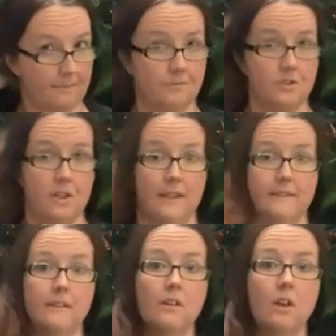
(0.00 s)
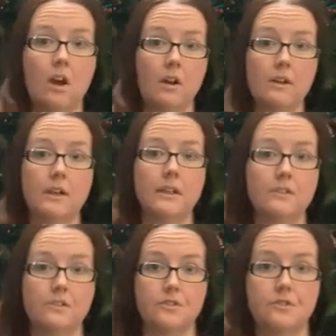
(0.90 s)
she has long,
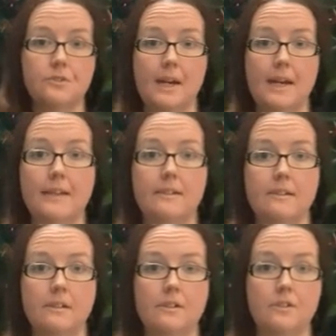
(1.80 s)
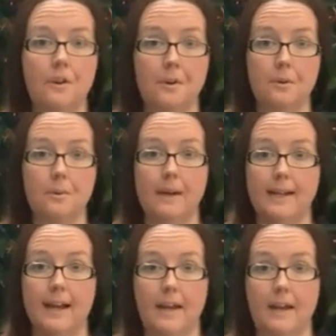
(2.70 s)
straight, dark red
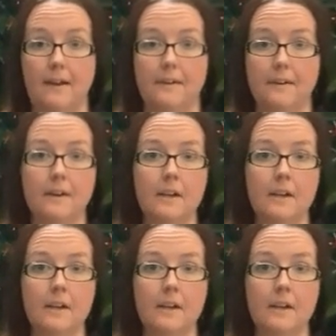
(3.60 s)
hair,